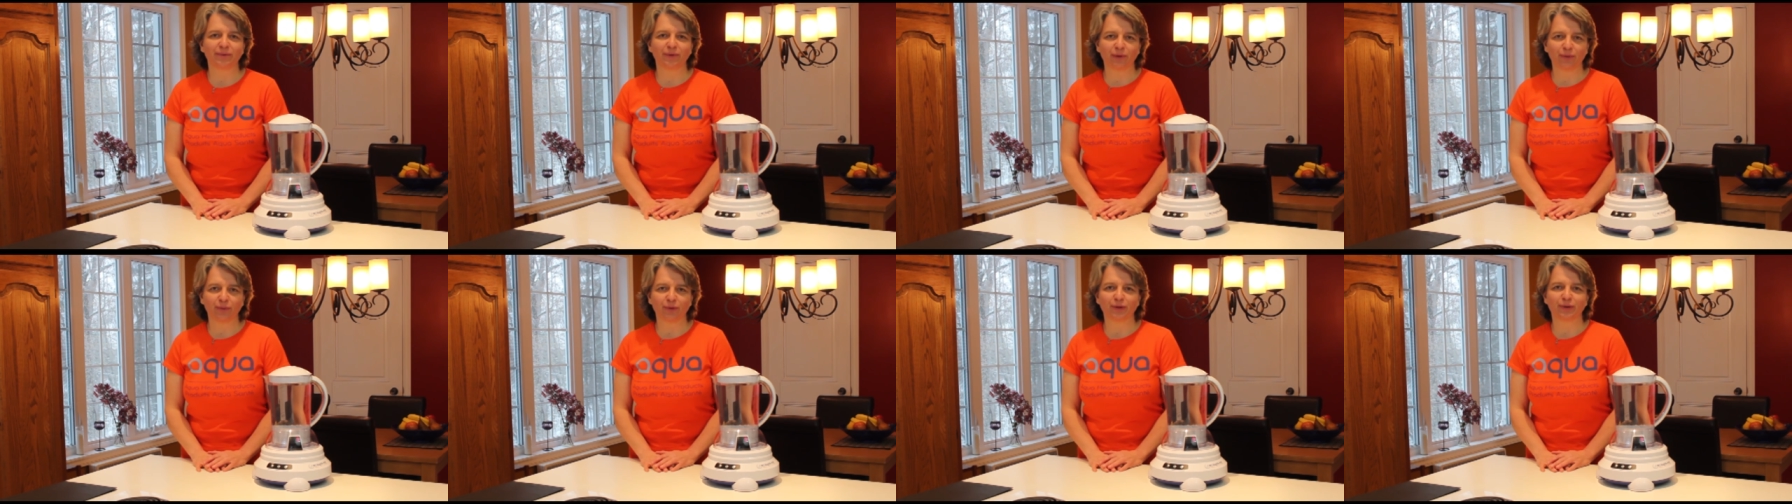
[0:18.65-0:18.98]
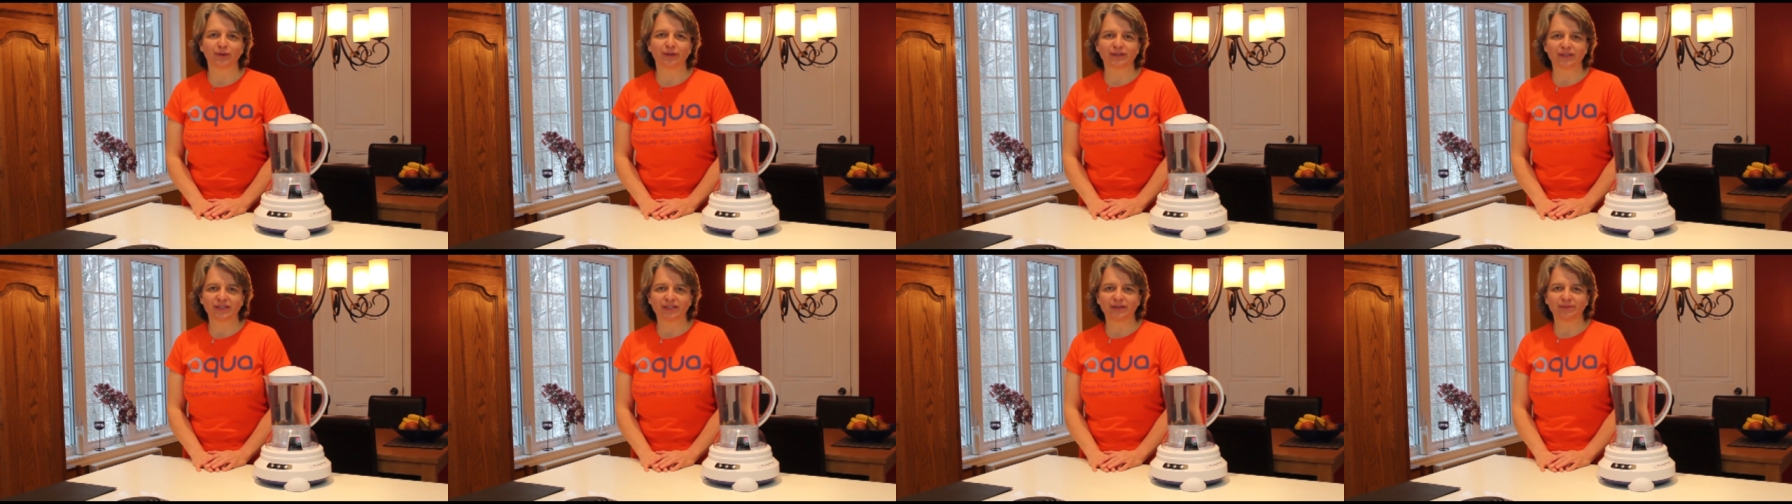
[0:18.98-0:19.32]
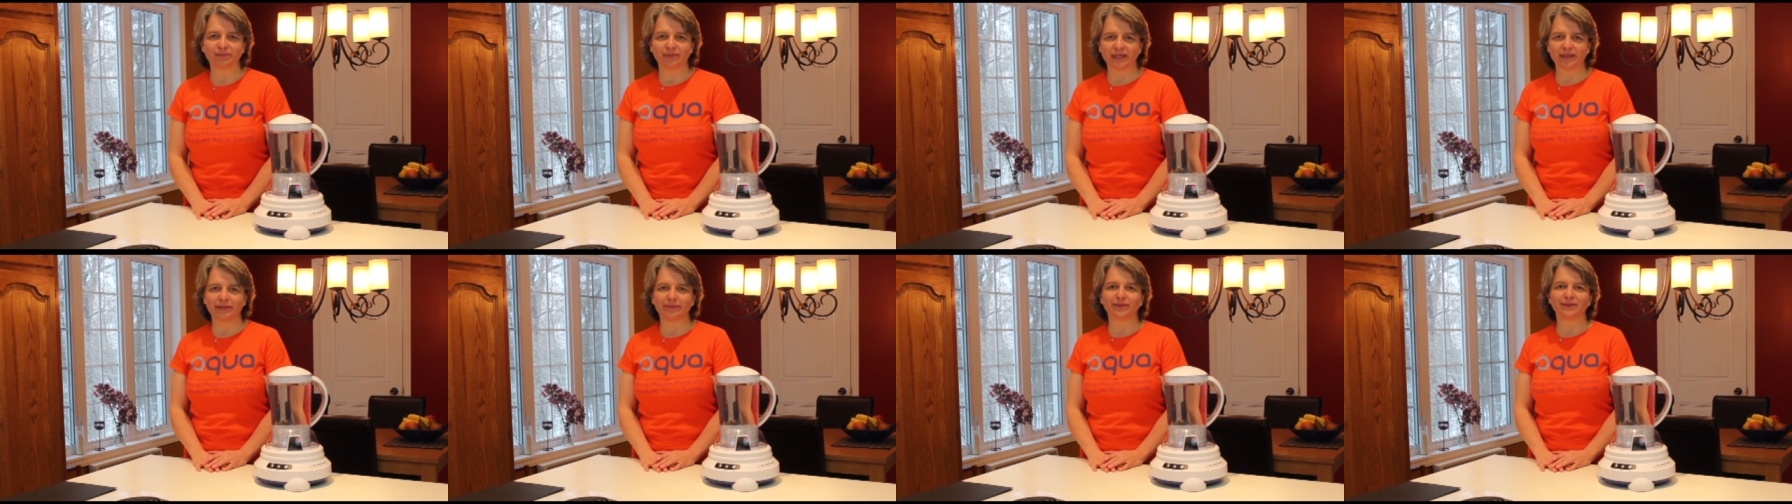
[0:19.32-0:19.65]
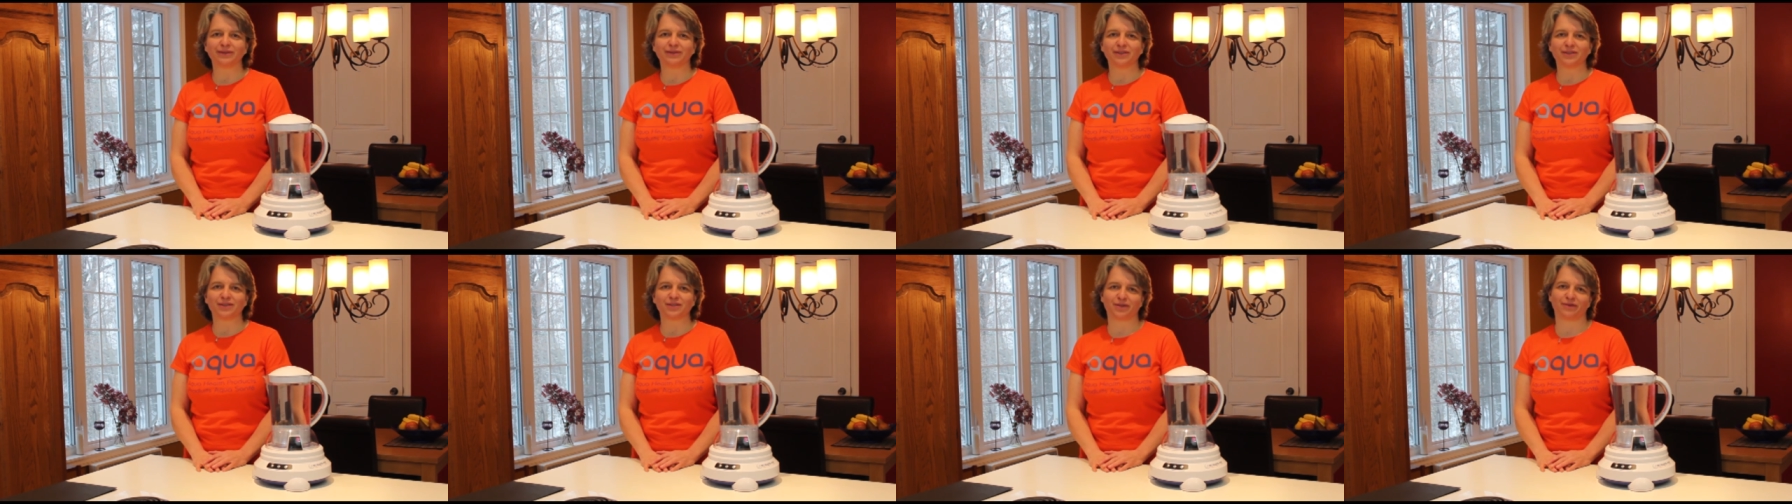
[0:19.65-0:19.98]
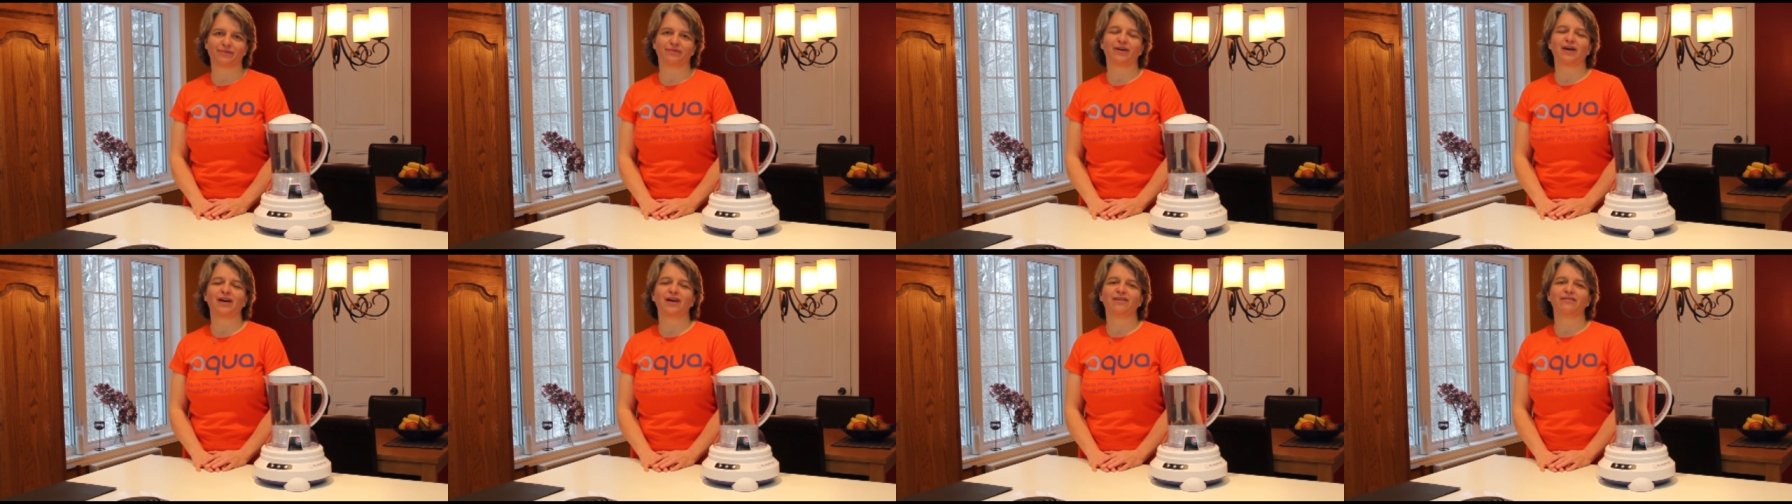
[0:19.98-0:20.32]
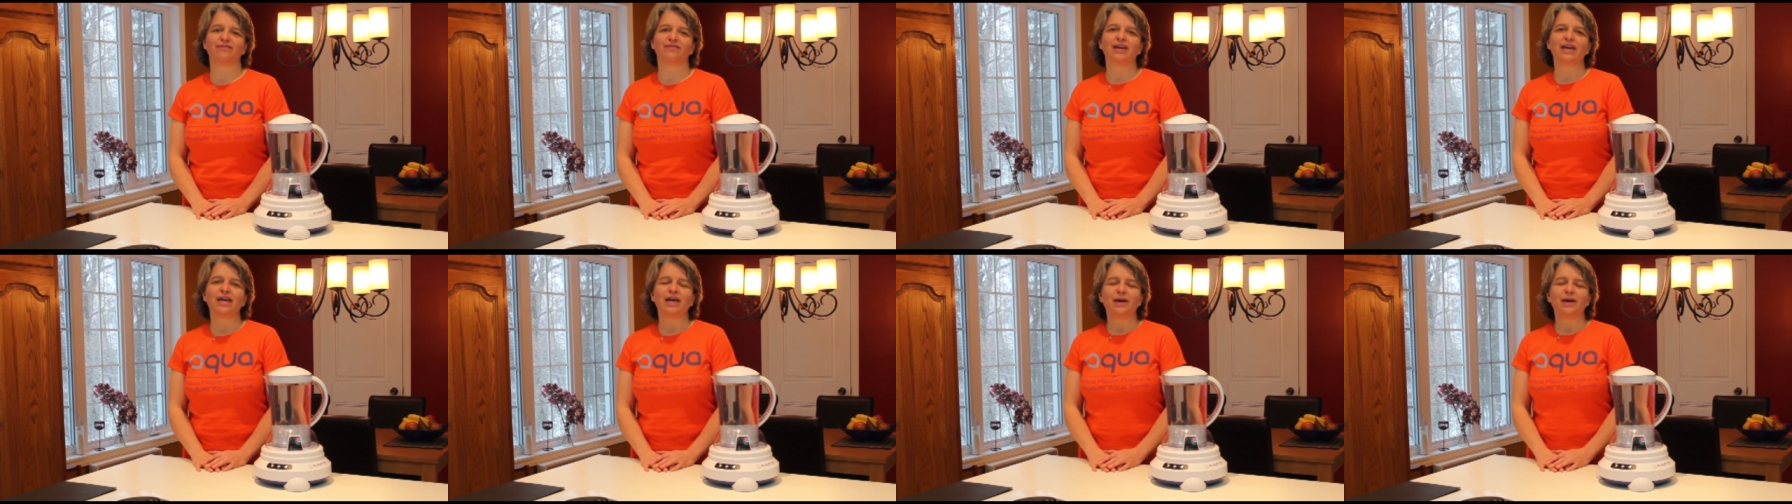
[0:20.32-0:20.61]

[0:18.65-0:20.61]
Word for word: we wouldn't be able to survive.